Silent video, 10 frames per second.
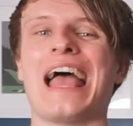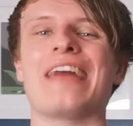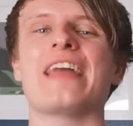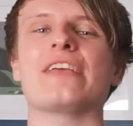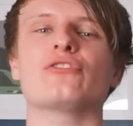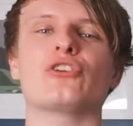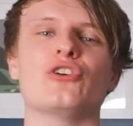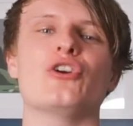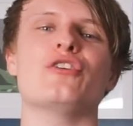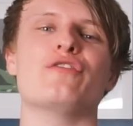and they
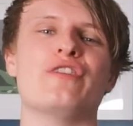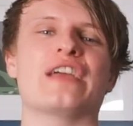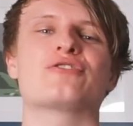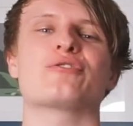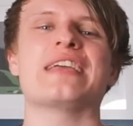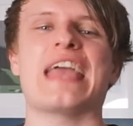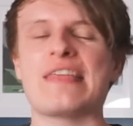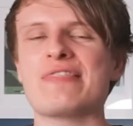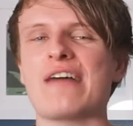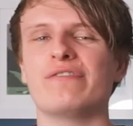secured victory in that